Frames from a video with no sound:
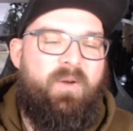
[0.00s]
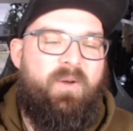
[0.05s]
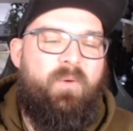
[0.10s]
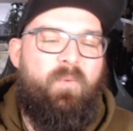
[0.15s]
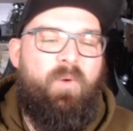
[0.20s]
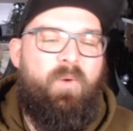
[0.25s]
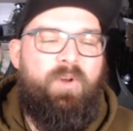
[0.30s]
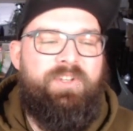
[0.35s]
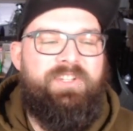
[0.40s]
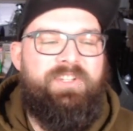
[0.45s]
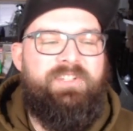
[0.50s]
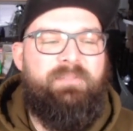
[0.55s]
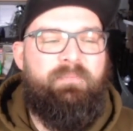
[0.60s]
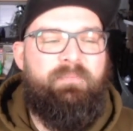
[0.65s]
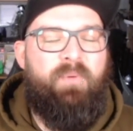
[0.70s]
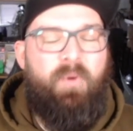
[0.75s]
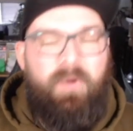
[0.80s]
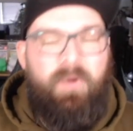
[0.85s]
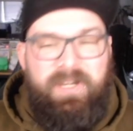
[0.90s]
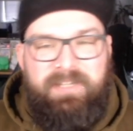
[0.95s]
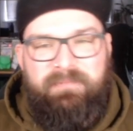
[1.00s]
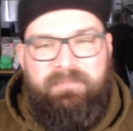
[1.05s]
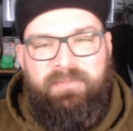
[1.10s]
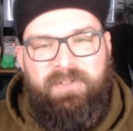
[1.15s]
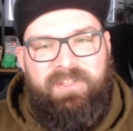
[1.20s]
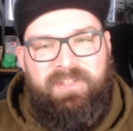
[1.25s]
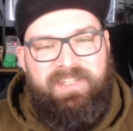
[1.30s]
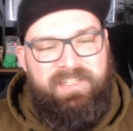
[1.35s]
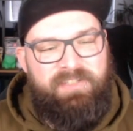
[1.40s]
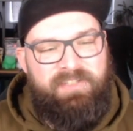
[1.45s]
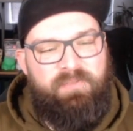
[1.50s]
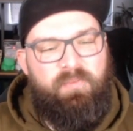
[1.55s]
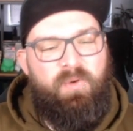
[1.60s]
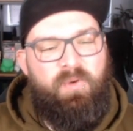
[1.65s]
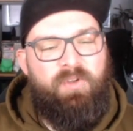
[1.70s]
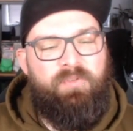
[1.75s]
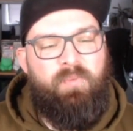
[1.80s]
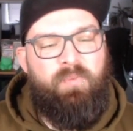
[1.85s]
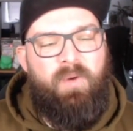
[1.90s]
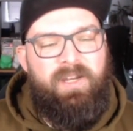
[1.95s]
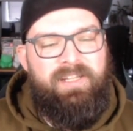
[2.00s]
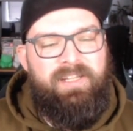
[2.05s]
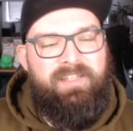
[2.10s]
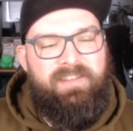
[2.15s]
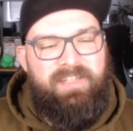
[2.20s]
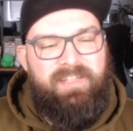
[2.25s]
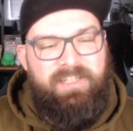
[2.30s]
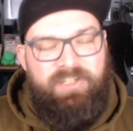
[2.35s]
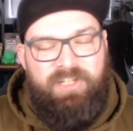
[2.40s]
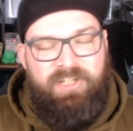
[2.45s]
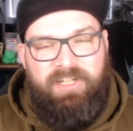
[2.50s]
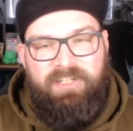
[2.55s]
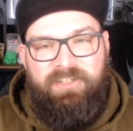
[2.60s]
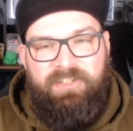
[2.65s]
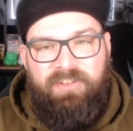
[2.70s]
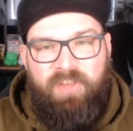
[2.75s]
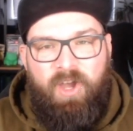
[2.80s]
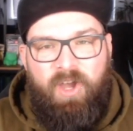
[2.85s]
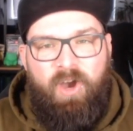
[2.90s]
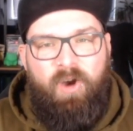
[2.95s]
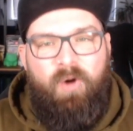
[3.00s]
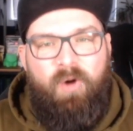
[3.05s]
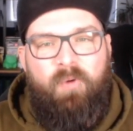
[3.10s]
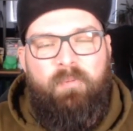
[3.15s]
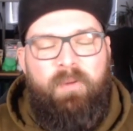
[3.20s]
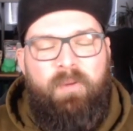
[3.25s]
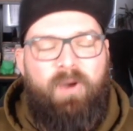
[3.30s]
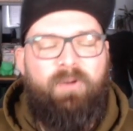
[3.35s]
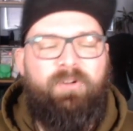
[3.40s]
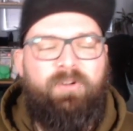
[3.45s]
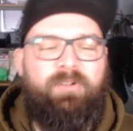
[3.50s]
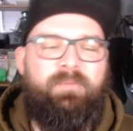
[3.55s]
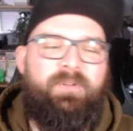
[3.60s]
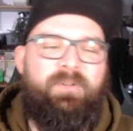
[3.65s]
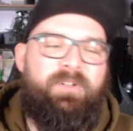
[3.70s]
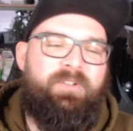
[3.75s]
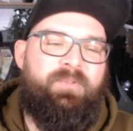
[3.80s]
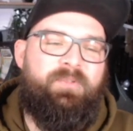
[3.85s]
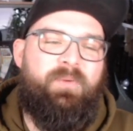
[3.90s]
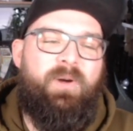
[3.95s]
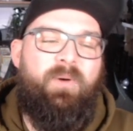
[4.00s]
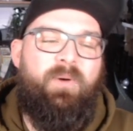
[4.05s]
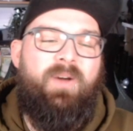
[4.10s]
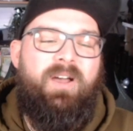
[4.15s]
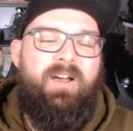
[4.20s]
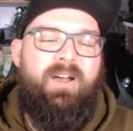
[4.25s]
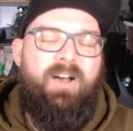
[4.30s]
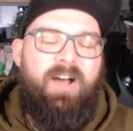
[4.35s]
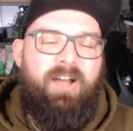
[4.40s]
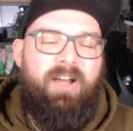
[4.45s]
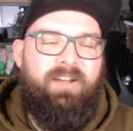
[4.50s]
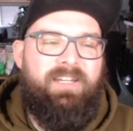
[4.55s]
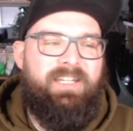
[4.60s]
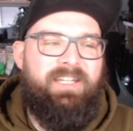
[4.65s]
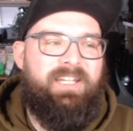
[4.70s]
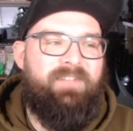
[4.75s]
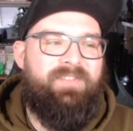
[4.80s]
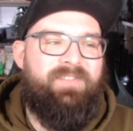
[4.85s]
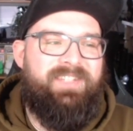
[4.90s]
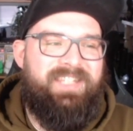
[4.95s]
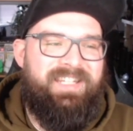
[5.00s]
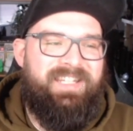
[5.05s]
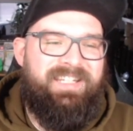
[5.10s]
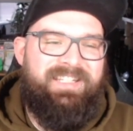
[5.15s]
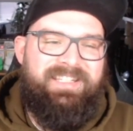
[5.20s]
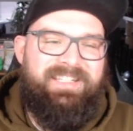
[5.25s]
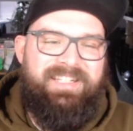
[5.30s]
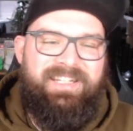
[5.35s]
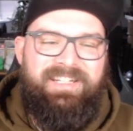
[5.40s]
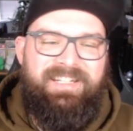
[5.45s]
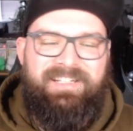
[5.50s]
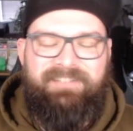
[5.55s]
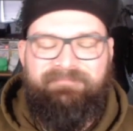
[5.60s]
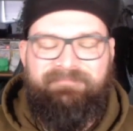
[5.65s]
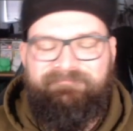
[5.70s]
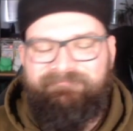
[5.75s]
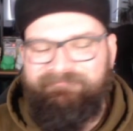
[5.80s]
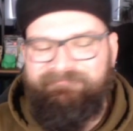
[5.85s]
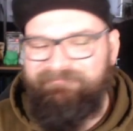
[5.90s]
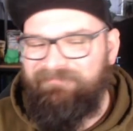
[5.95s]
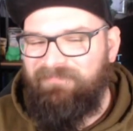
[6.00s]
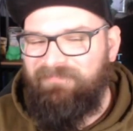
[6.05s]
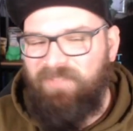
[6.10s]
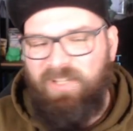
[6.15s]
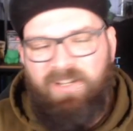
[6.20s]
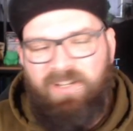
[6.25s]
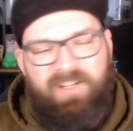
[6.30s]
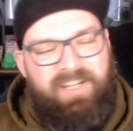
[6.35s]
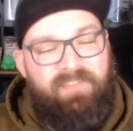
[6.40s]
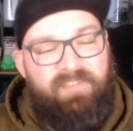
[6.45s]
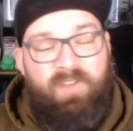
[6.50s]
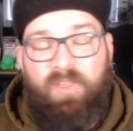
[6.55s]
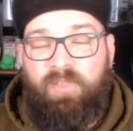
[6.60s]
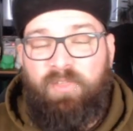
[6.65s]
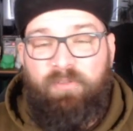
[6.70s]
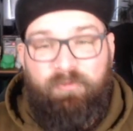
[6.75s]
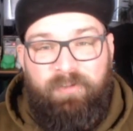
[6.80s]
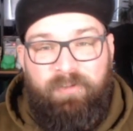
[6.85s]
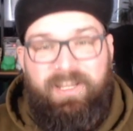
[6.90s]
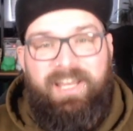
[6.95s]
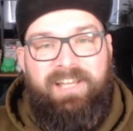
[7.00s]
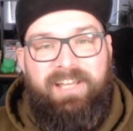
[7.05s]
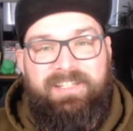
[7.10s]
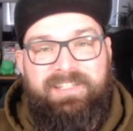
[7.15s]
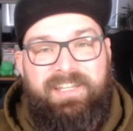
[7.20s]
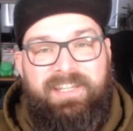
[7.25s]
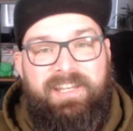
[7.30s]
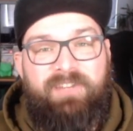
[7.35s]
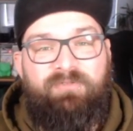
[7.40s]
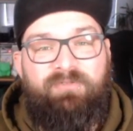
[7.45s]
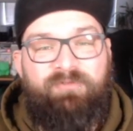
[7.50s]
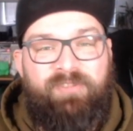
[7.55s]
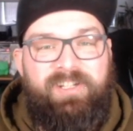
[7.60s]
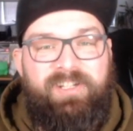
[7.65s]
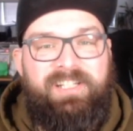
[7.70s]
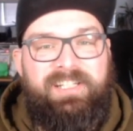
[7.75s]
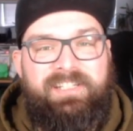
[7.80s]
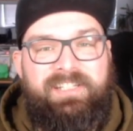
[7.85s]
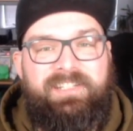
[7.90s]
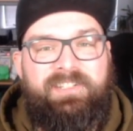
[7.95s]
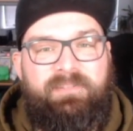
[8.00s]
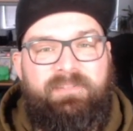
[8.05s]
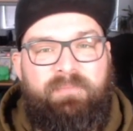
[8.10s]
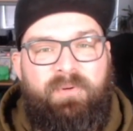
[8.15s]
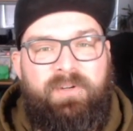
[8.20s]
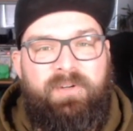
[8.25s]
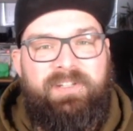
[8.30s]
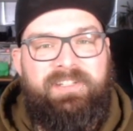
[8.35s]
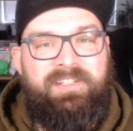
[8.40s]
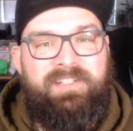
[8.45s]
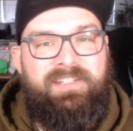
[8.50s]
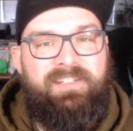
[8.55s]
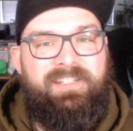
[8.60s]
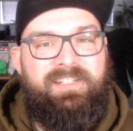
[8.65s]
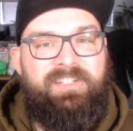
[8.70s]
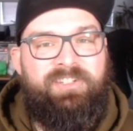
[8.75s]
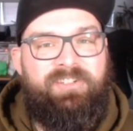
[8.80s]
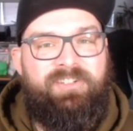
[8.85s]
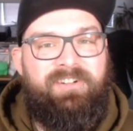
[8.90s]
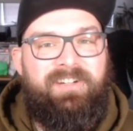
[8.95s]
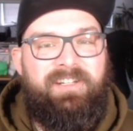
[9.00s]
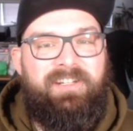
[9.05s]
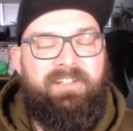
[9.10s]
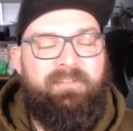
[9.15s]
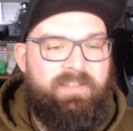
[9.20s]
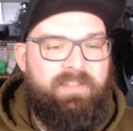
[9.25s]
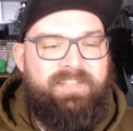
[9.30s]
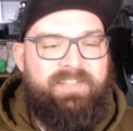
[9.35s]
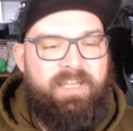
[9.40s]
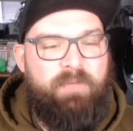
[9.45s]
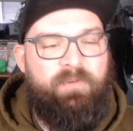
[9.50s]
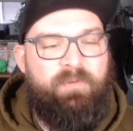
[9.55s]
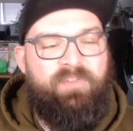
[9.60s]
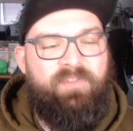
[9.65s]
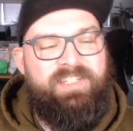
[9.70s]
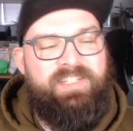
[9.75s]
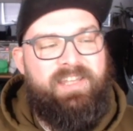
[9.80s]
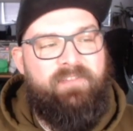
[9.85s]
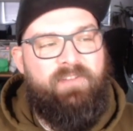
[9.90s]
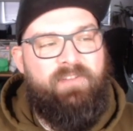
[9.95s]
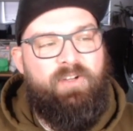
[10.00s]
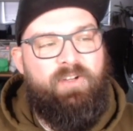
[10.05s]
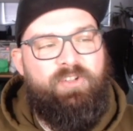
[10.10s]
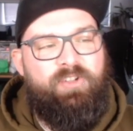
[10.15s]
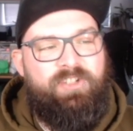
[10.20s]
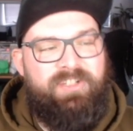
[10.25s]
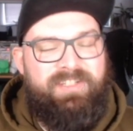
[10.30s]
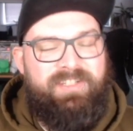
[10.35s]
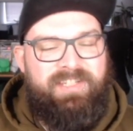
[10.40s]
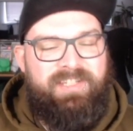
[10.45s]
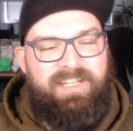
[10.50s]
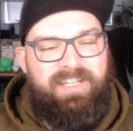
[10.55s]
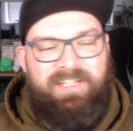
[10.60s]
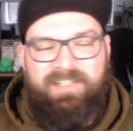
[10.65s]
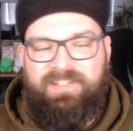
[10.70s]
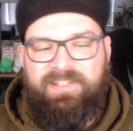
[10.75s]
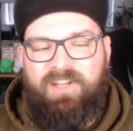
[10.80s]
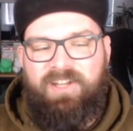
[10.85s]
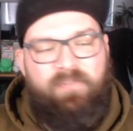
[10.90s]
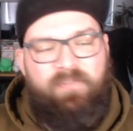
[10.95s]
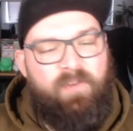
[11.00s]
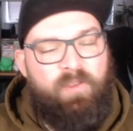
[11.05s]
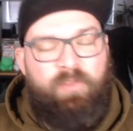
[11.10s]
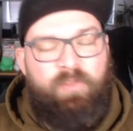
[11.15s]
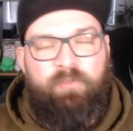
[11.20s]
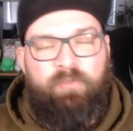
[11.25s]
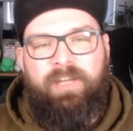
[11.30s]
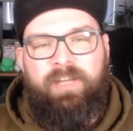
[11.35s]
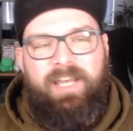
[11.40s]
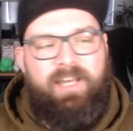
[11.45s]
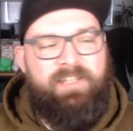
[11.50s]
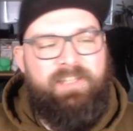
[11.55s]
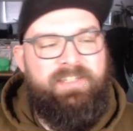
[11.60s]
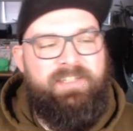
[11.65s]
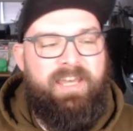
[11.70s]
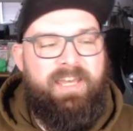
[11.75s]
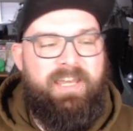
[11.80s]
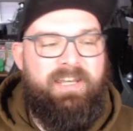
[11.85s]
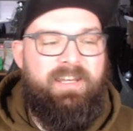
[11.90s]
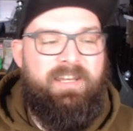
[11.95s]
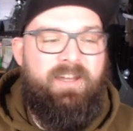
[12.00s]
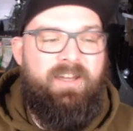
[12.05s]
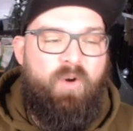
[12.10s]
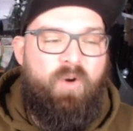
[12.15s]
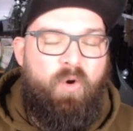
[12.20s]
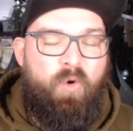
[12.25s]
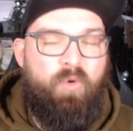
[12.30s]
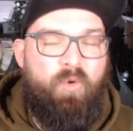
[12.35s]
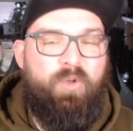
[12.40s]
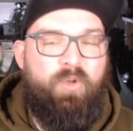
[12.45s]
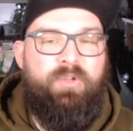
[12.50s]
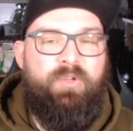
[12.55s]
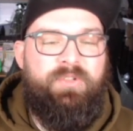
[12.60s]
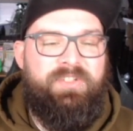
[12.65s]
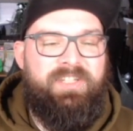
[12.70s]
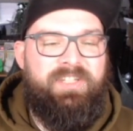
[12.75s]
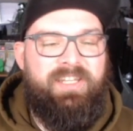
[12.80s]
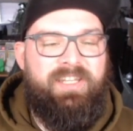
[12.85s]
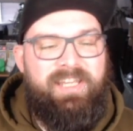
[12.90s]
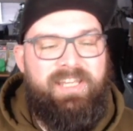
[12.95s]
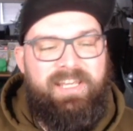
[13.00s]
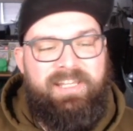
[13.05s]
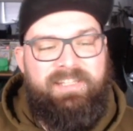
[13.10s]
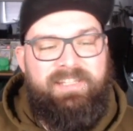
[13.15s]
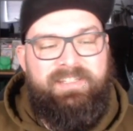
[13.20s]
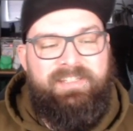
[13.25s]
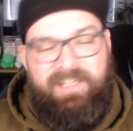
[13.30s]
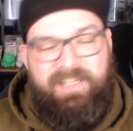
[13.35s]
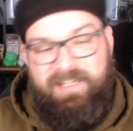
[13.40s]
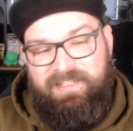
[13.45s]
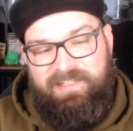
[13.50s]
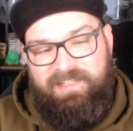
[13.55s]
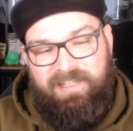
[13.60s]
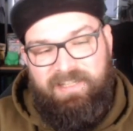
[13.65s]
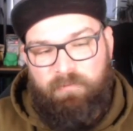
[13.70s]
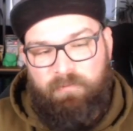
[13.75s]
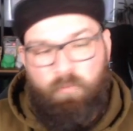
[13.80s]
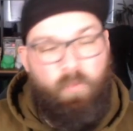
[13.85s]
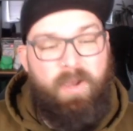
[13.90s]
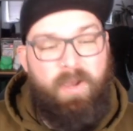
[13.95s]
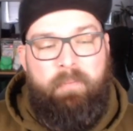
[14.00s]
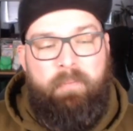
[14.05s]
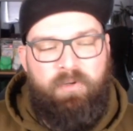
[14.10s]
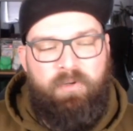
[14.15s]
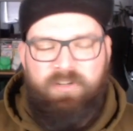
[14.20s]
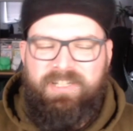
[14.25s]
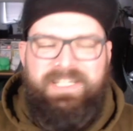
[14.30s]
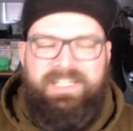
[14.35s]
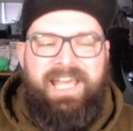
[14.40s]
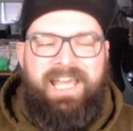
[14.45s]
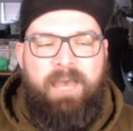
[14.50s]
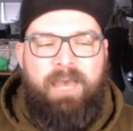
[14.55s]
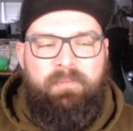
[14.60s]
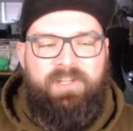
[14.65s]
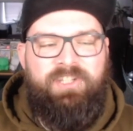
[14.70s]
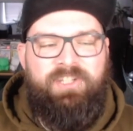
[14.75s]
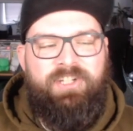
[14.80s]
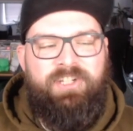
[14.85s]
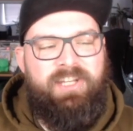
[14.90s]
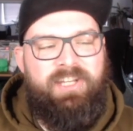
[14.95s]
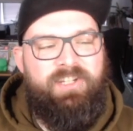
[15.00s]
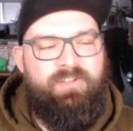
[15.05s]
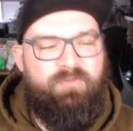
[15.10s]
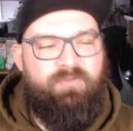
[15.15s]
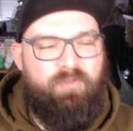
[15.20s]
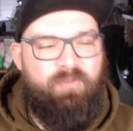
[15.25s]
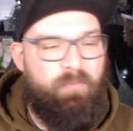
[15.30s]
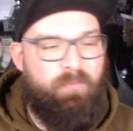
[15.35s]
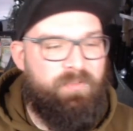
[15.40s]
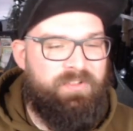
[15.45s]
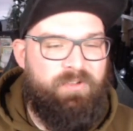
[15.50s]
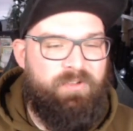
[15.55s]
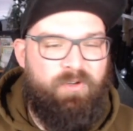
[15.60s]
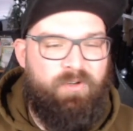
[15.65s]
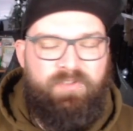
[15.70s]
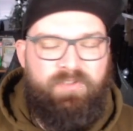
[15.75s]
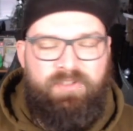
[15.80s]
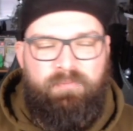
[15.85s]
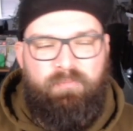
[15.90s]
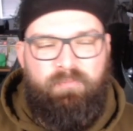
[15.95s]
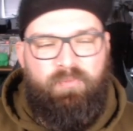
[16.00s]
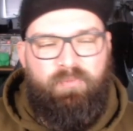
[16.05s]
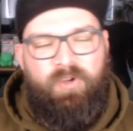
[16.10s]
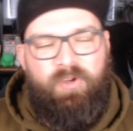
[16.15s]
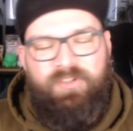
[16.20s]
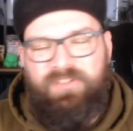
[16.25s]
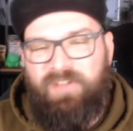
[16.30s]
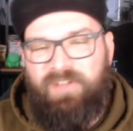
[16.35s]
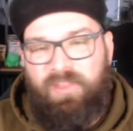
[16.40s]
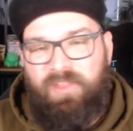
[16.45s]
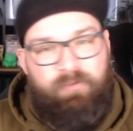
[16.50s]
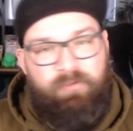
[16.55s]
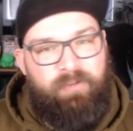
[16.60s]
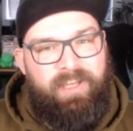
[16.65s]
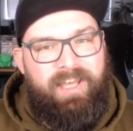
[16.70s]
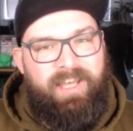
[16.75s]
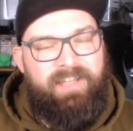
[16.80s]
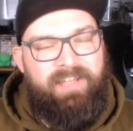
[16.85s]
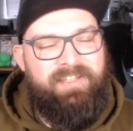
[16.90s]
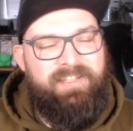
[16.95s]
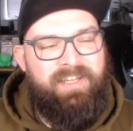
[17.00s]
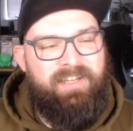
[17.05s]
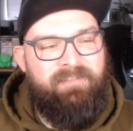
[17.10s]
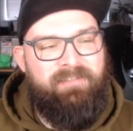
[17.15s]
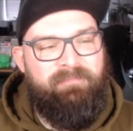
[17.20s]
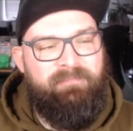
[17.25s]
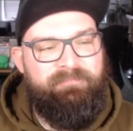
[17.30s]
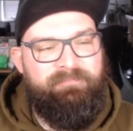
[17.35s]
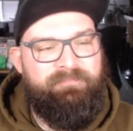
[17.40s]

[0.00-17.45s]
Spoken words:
What a disappointment this was. Why didn't they change the whole Pokemon as well? I'm going to give Tinkertink, I'll give it a 3 out of 10. Really disappointed in this shiny. Same with its evolution, Tinkertuff, a 3 out of 10. All you see is its weapon, its hammer change from silver to bronze, 3 out of 10.